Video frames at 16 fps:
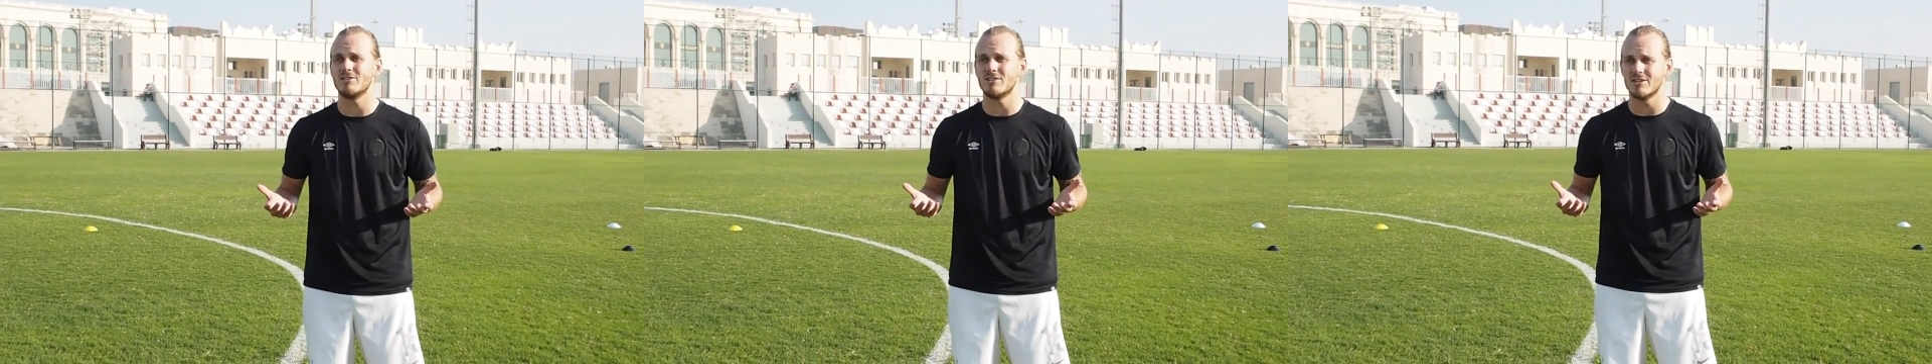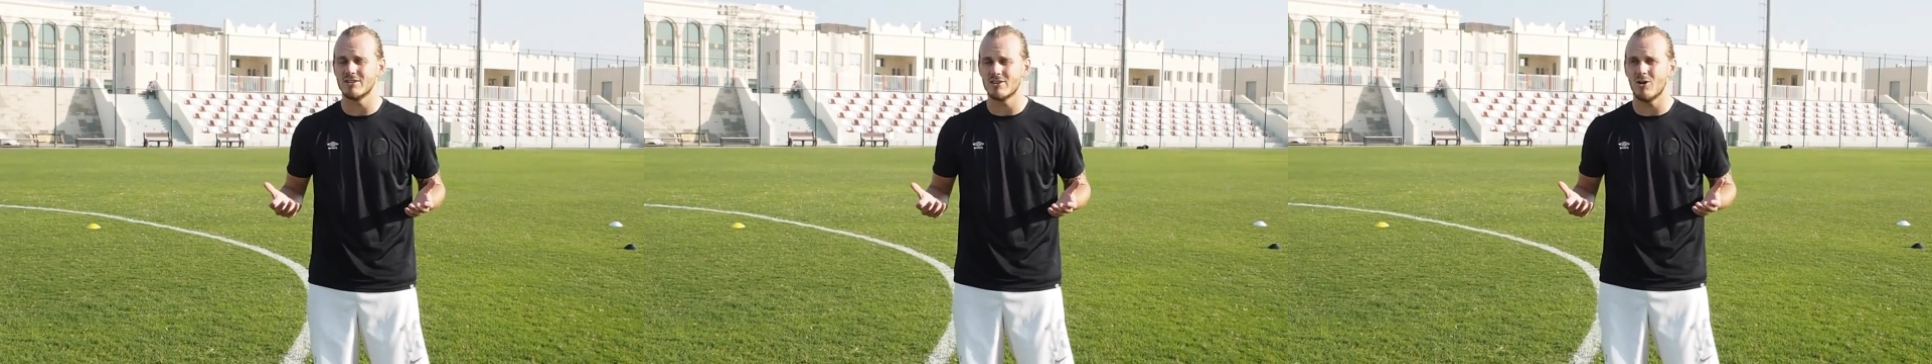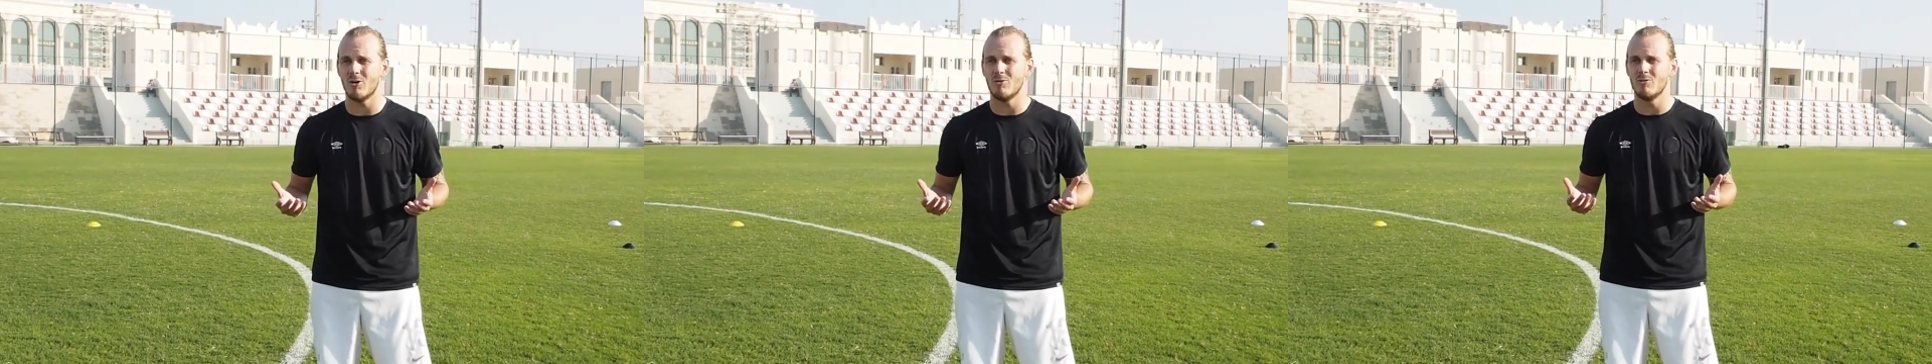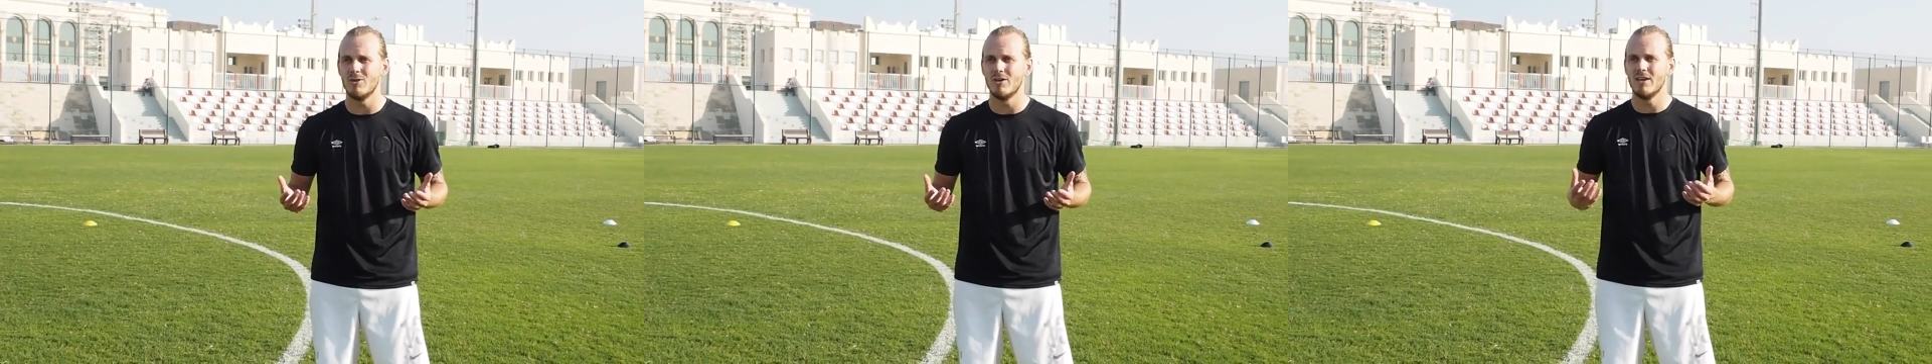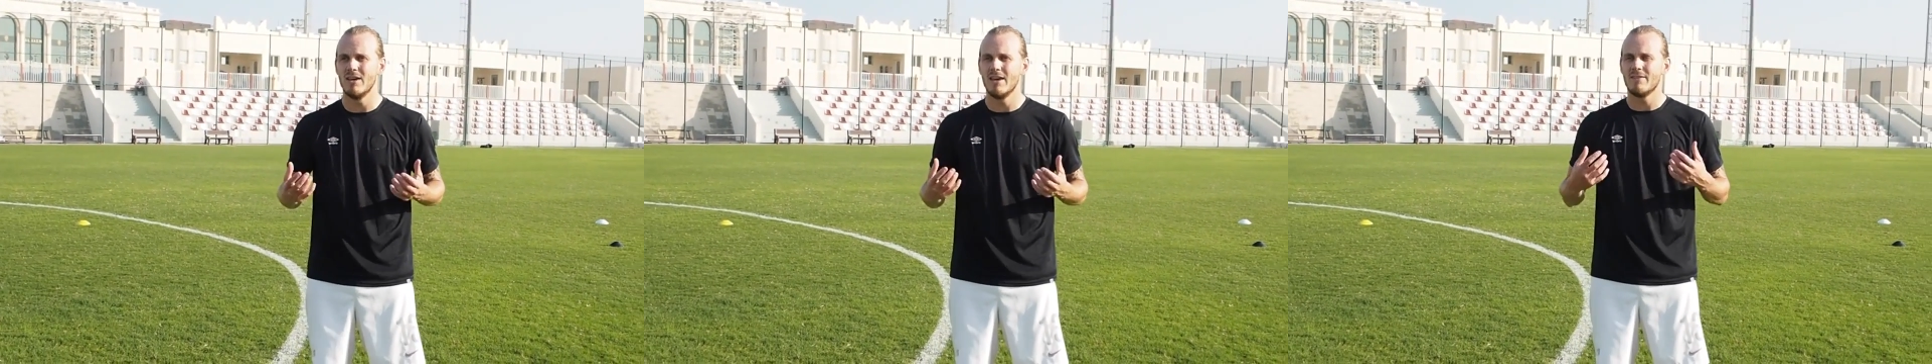to the goal,
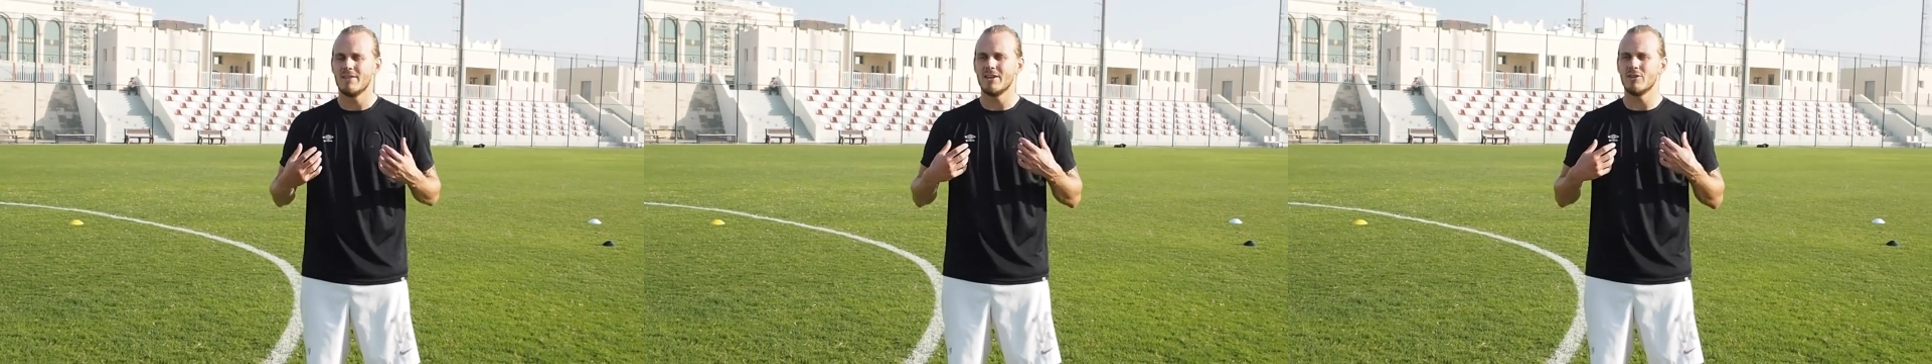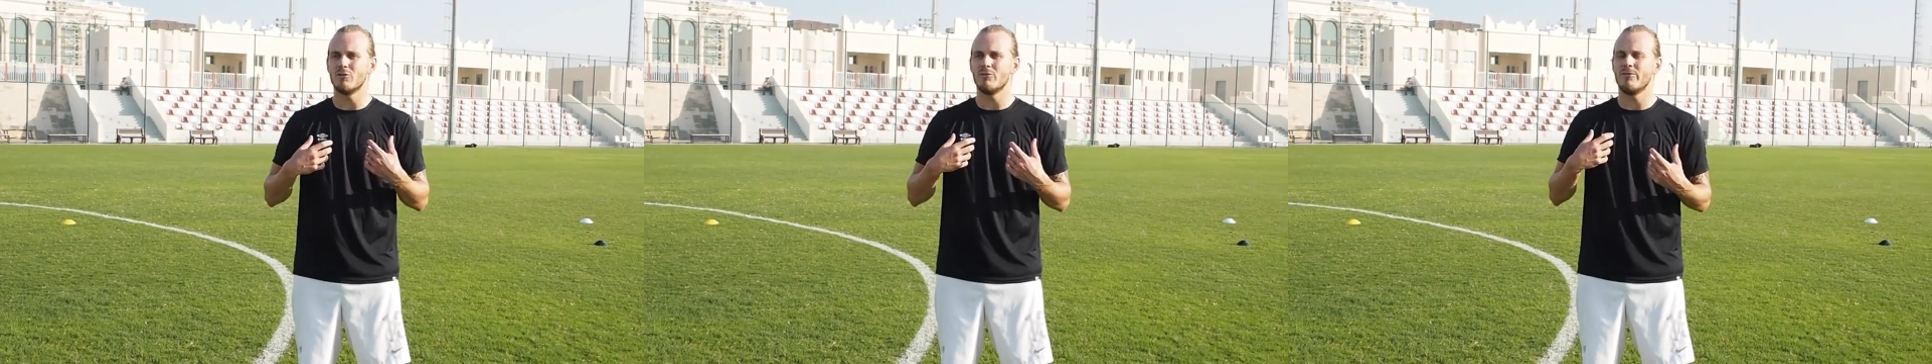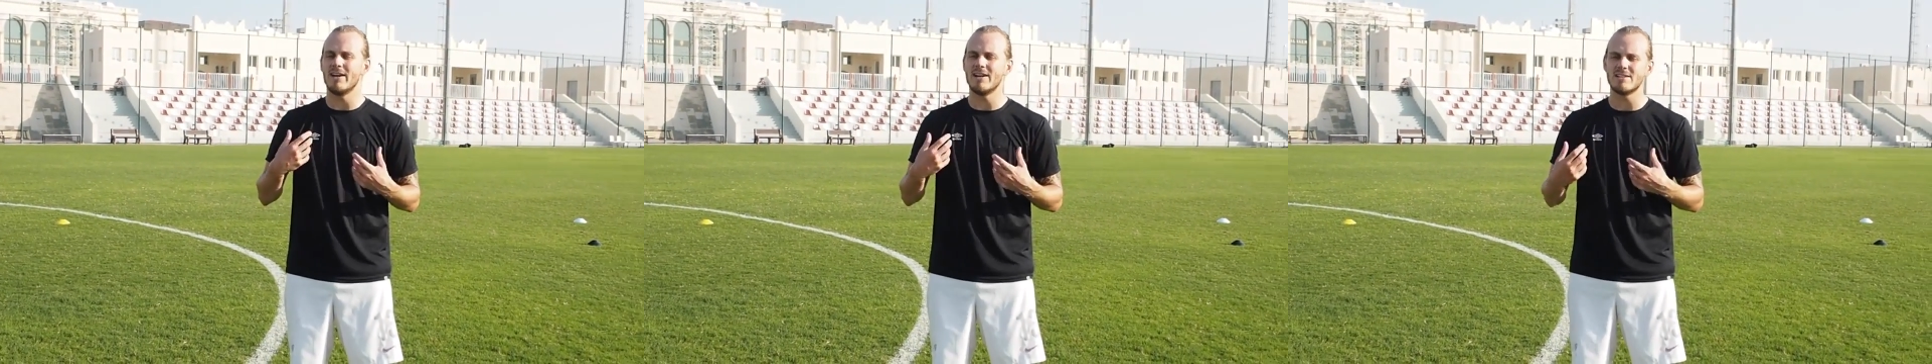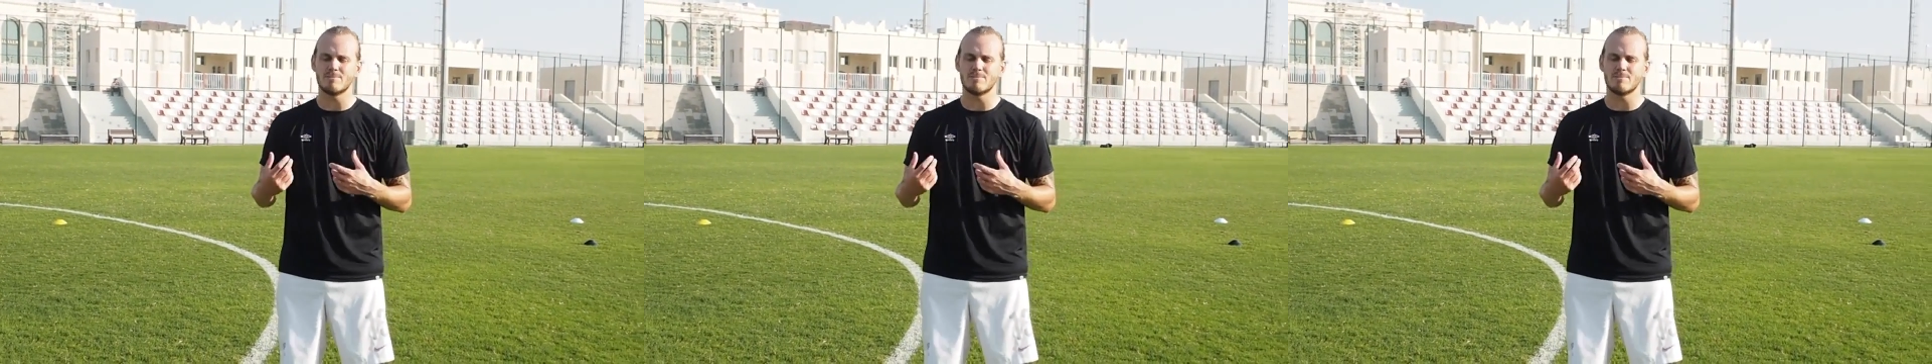then you'll find